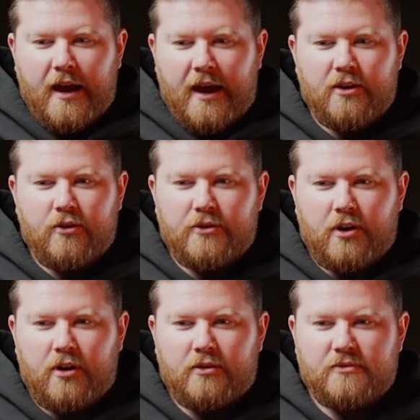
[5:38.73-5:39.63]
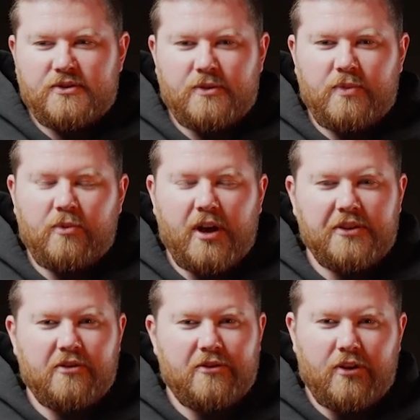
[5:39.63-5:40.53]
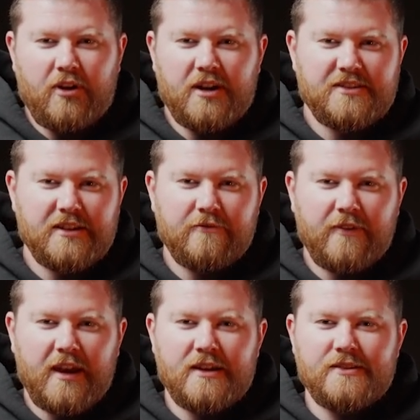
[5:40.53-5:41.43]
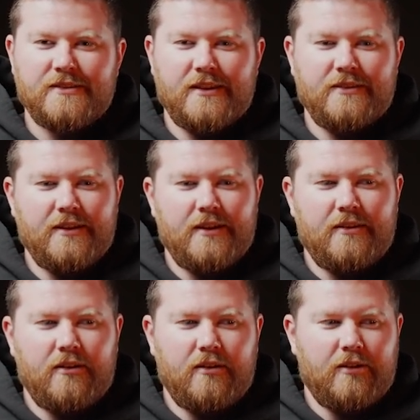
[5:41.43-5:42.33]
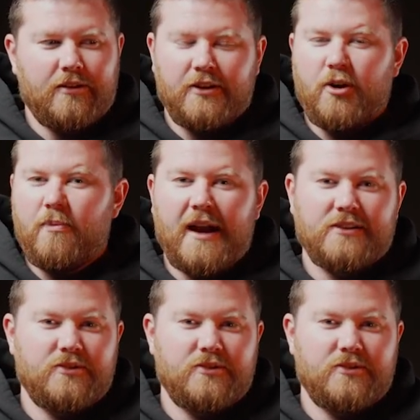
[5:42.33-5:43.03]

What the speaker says: I know there are some people out there that are not SIG fans and that are going to go back